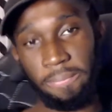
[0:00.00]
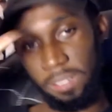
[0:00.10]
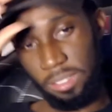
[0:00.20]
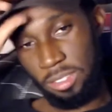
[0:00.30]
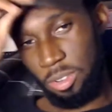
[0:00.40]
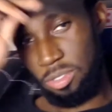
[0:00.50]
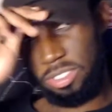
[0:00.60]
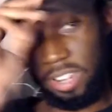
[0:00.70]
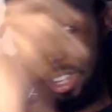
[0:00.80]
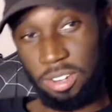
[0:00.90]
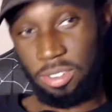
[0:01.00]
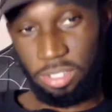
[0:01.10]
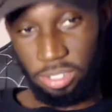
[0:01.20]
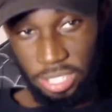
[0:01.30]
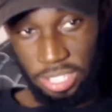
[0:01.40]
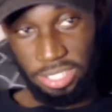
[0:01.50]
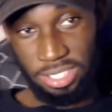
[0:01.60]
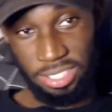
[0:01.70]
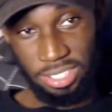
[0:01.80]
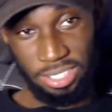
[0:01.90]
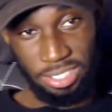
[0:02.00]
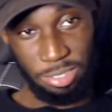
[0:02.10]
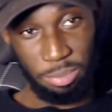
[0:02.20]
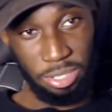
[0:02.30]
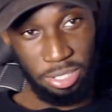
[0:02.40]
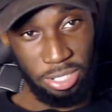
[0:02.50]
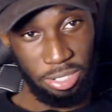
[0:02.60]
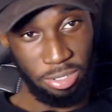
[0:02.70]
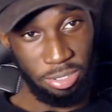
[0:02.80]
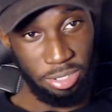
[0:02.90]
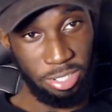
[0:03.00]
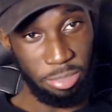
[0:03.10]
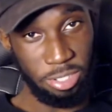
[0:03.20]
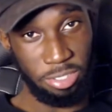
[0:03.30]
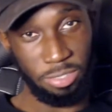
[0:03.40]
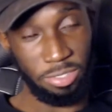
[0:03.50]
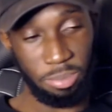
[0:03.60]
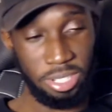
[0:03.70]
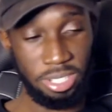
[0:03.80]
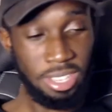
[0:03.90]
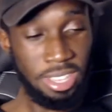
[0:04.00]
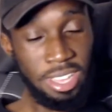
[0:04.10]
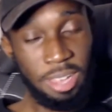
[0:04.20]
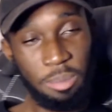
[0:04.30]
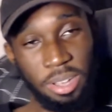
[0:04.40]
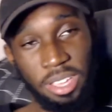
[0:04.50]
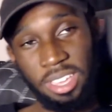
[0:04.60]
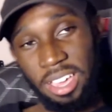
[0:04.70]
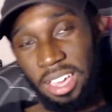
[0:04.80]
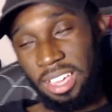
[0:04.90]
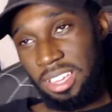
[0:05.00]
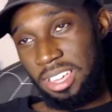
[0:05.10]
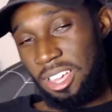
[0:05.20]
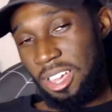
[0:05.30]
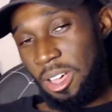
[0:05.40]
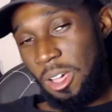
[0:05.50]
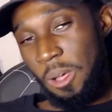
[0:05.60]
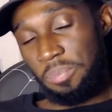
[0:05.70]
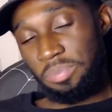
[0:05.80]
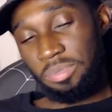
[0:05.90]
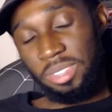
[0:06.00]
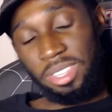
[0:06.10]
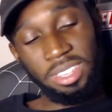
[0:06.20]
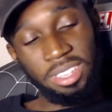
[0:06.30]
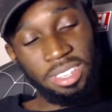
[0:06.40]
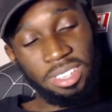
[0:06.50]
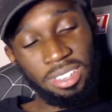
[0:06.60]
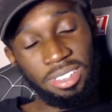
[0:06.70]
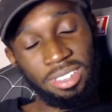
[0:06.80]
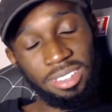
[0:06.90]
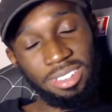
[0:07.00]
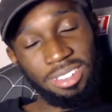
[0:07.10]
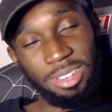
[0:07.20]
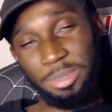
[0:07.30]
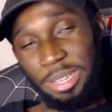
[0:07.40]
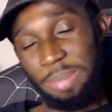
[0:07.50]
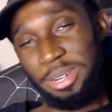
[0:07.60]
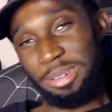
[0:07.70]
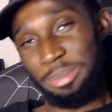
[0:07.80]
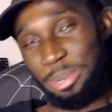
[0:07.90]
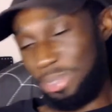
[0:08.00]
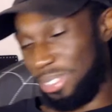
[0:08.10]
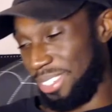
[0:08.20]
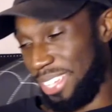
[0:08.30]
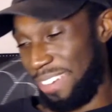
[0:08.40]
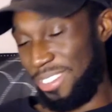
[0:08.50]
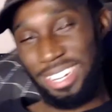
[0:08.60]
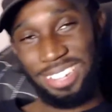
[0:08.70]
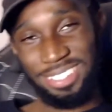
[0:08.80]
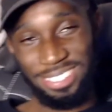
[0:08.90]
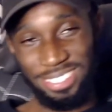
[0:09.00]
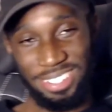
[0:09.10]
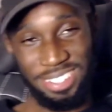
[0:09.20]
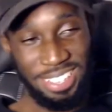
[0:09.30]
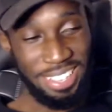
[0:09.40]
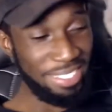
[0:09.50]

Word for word: O G right here don't look like a college player. He's like a grown-ass man just from the back. But yeah, um, I'm sorry. I'm in a good mood. I really like this chair. Like...